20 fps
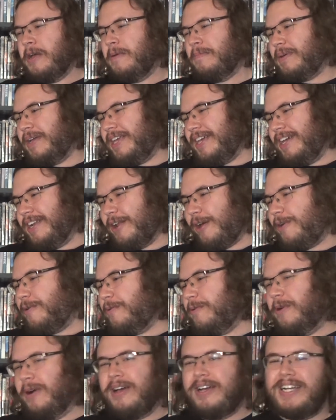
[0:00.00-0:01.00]
But you
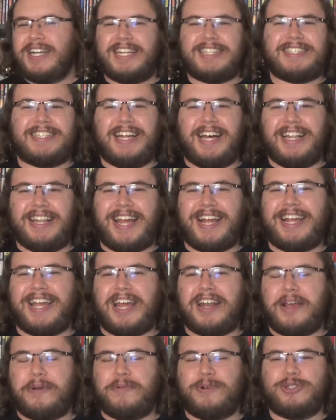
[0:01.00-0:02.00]
know, it's not like
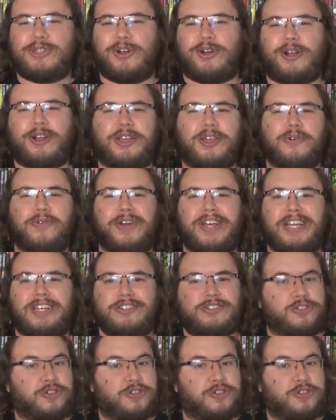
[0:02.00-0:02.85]
anyone's arguing